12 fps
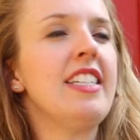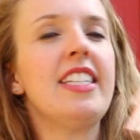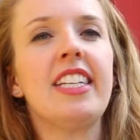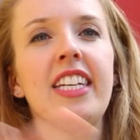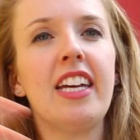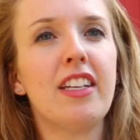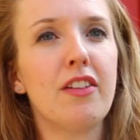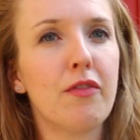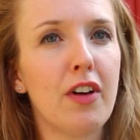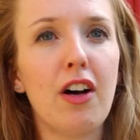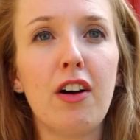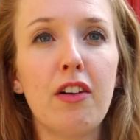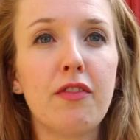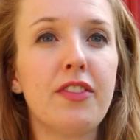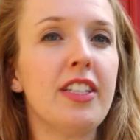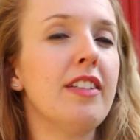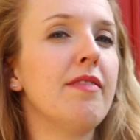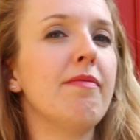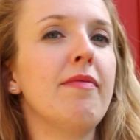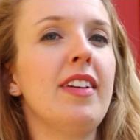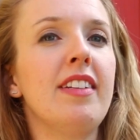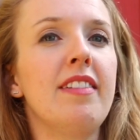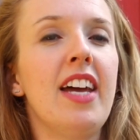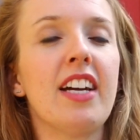to get involved
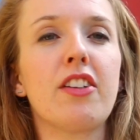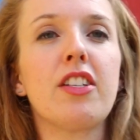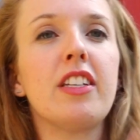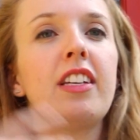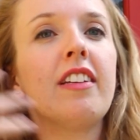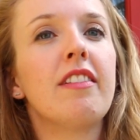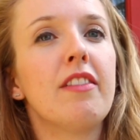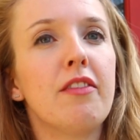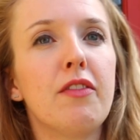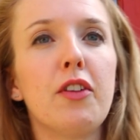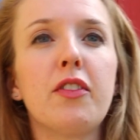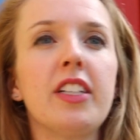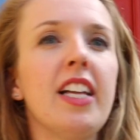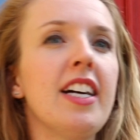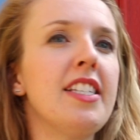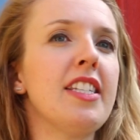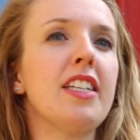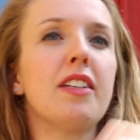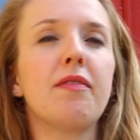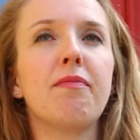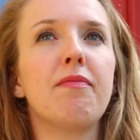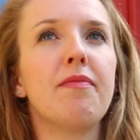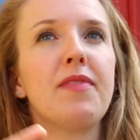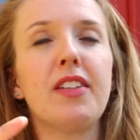in actually
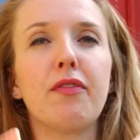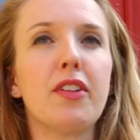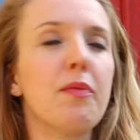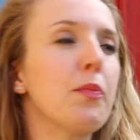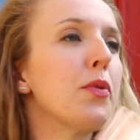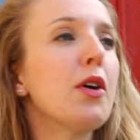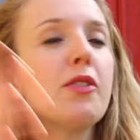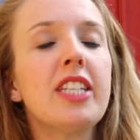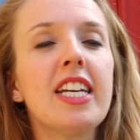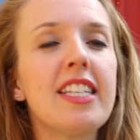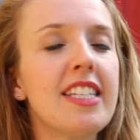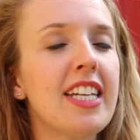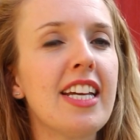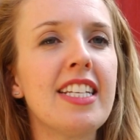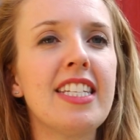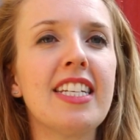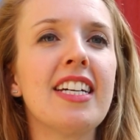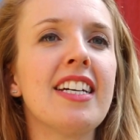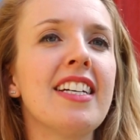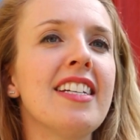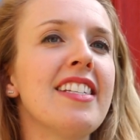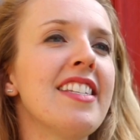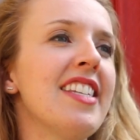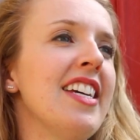vocalizing different protest
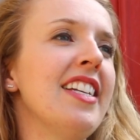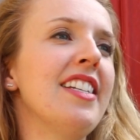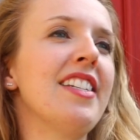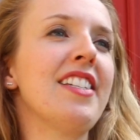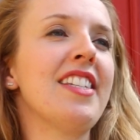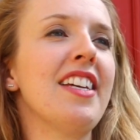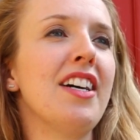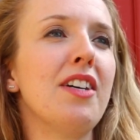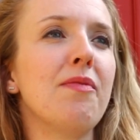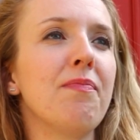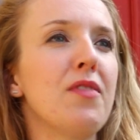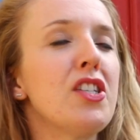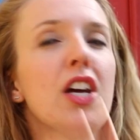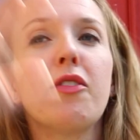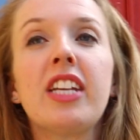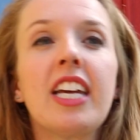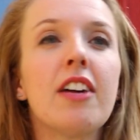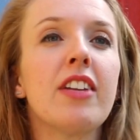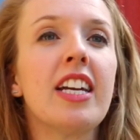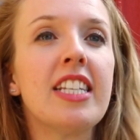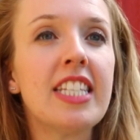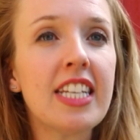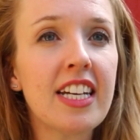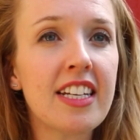ideas and shouting out
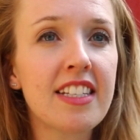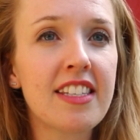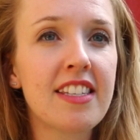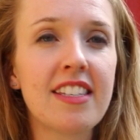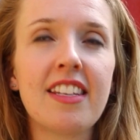ideas,